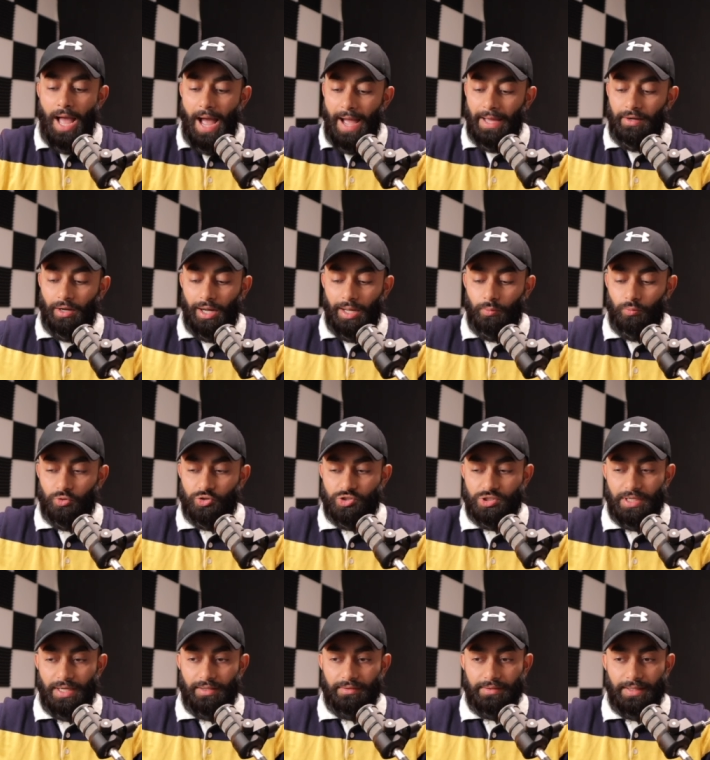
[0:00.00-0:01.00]
and I would
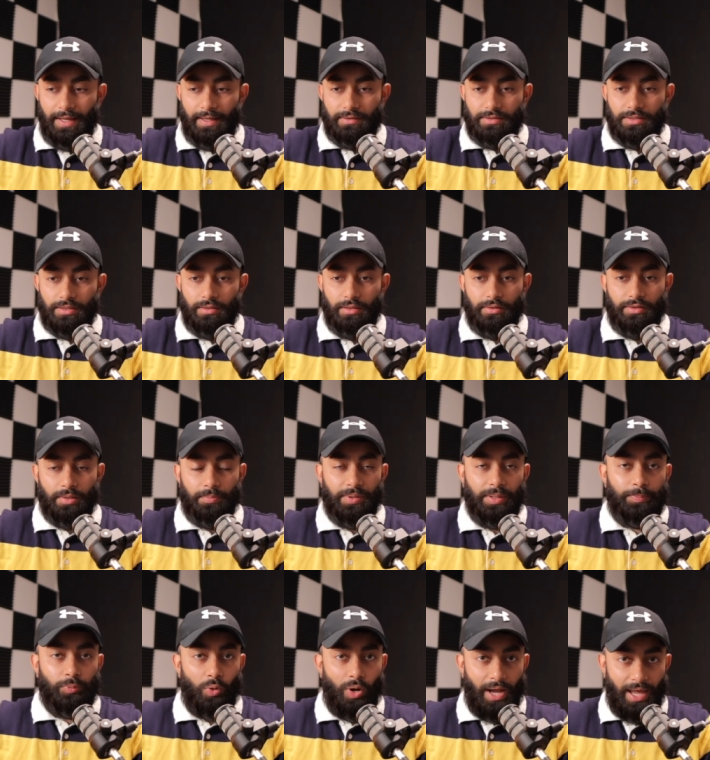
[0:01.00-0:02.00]
say that the
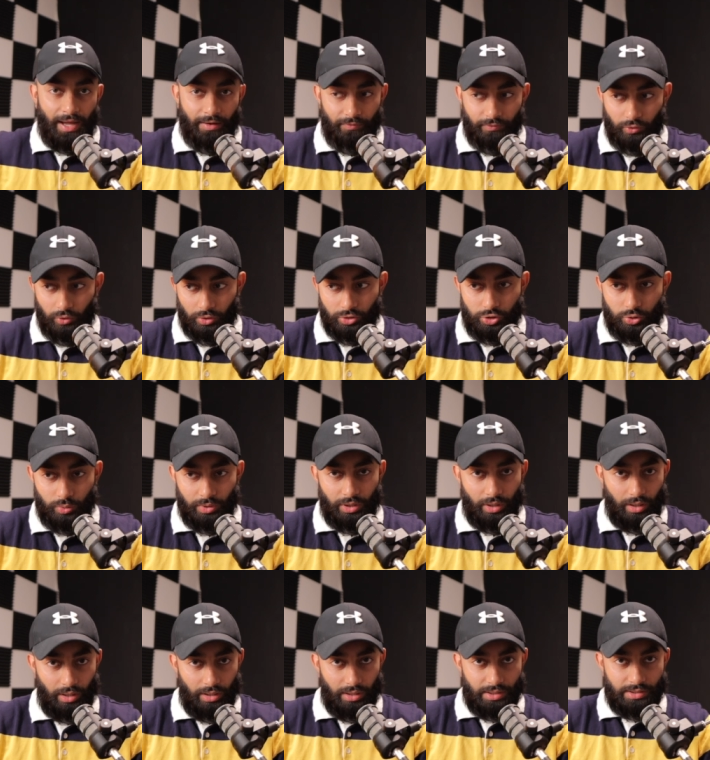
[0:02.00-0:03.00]
people I have gone to and
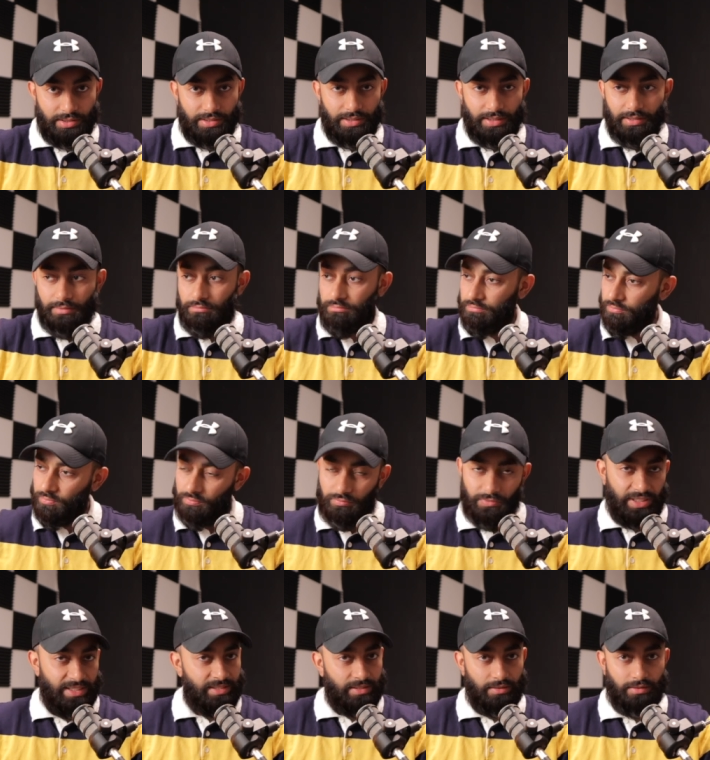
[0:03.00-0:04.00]
asked, and
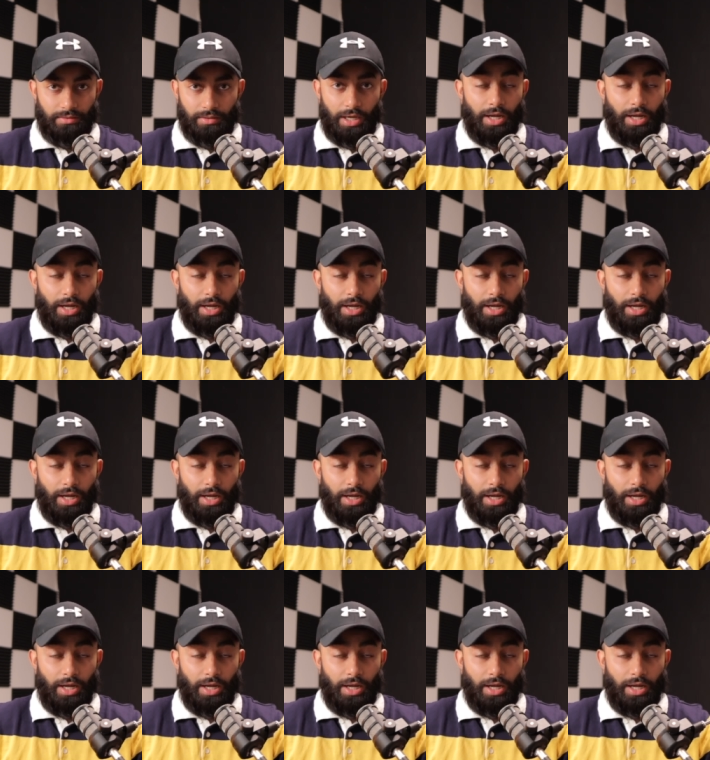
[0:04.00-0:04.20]
listen,